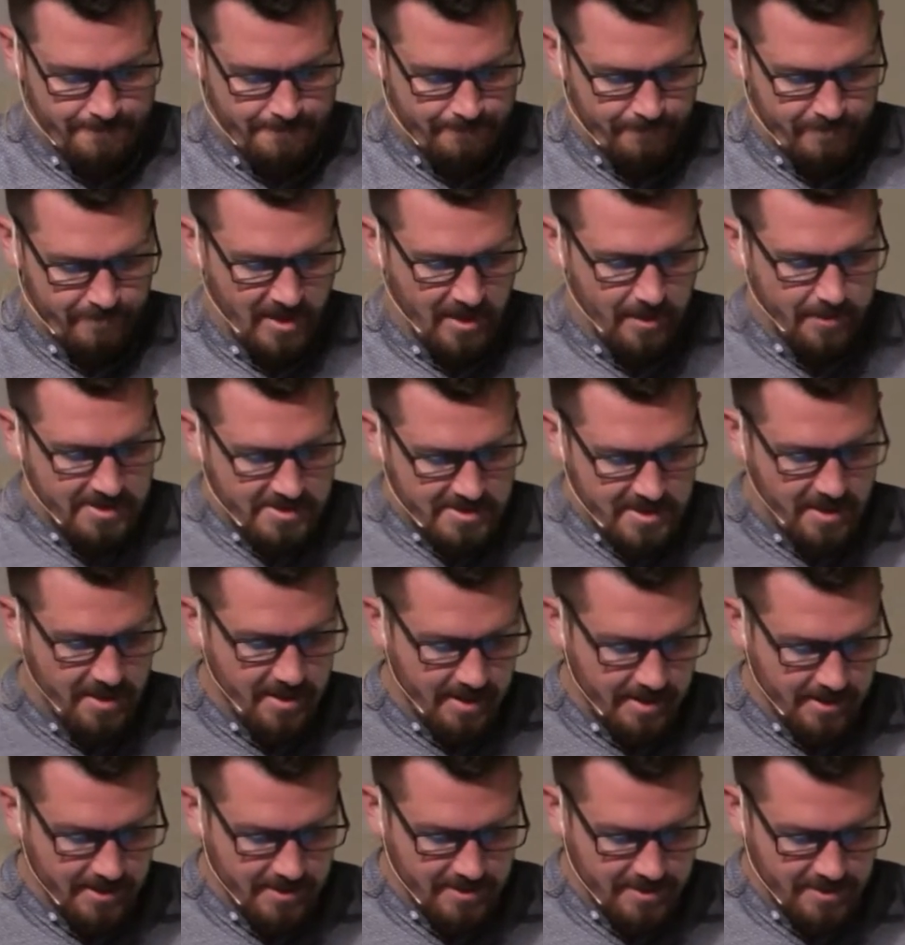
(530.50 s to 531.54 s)
Now let me say
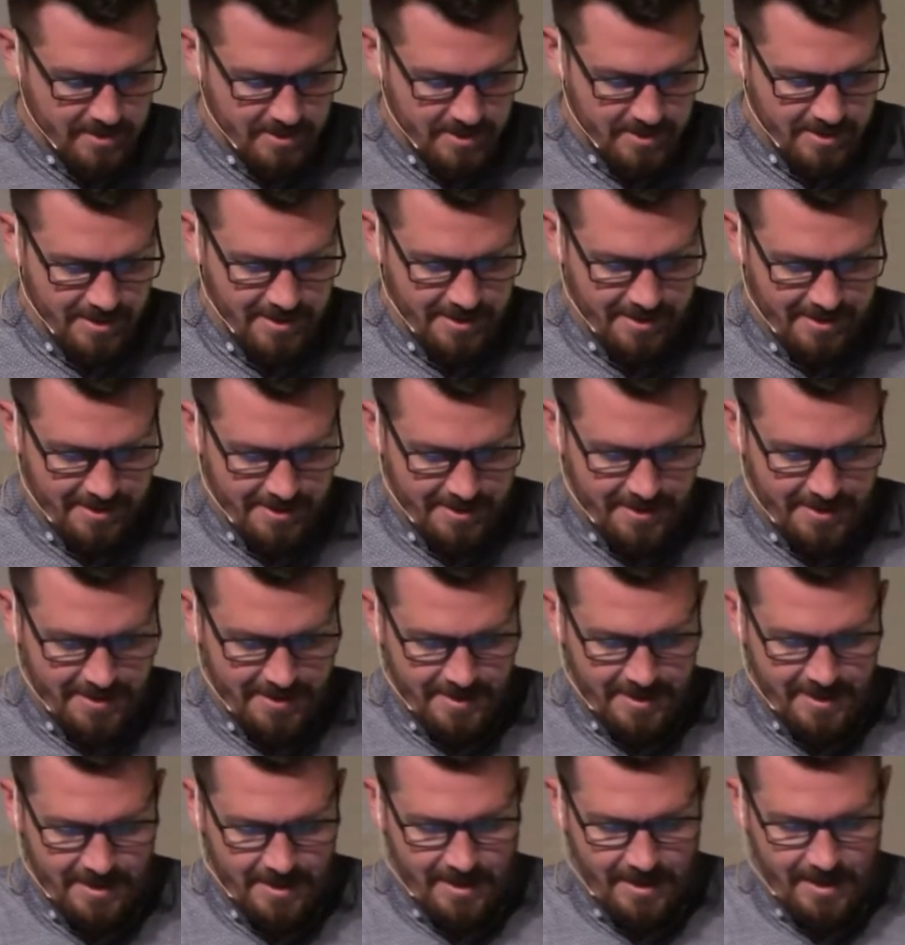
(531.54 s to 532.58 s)
this.
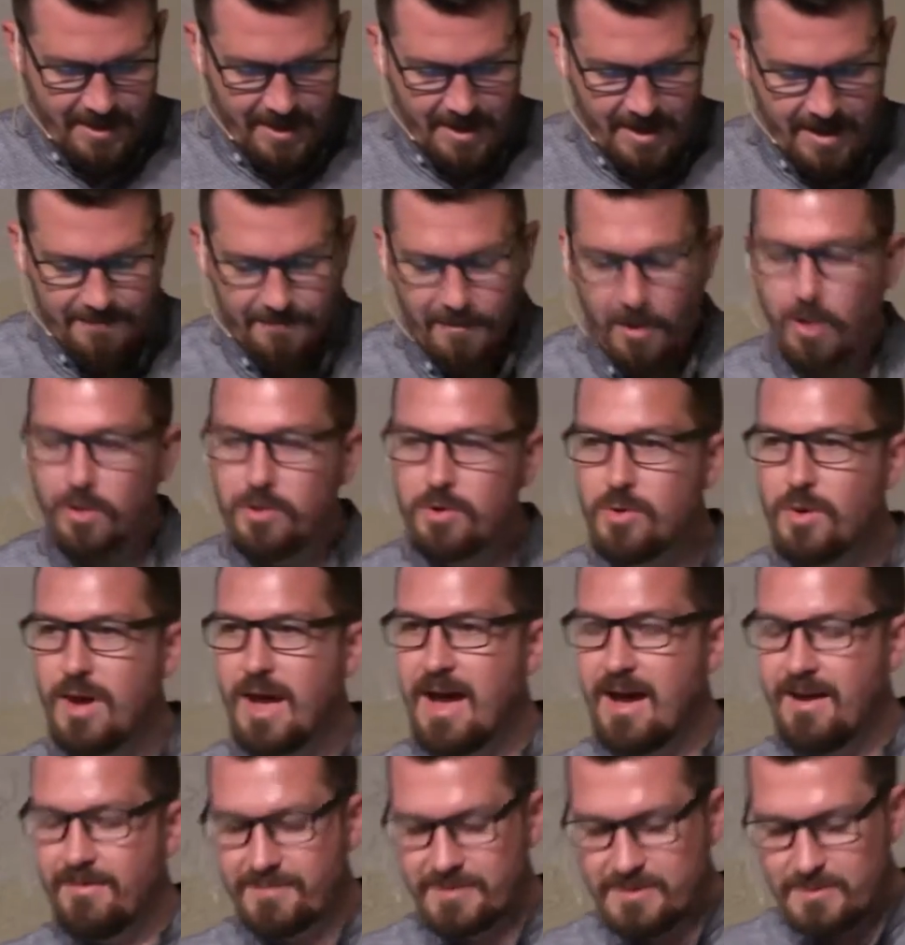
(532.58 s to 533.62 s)
If all you
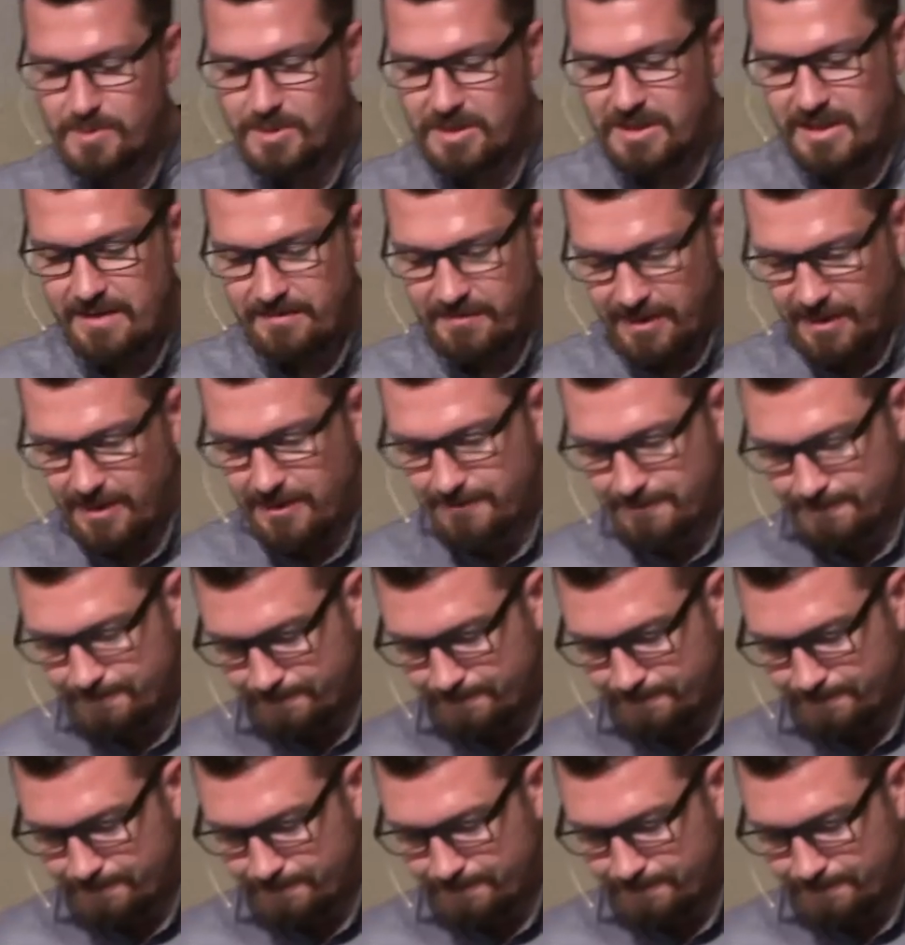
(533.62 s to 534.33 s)
have is believing,